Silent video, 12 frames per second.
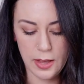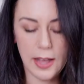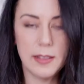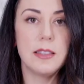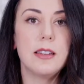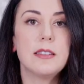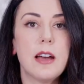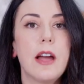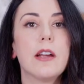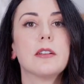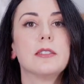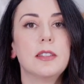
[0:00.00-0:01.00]
It's an
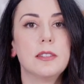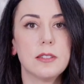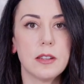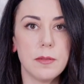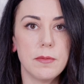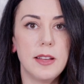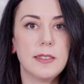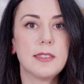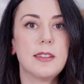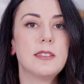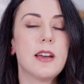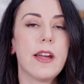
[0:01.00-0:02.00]
entire system, it's an
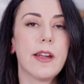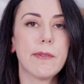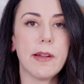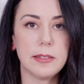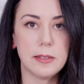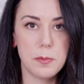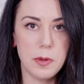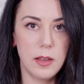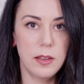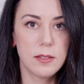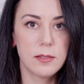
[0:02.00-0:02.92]
entire recipe.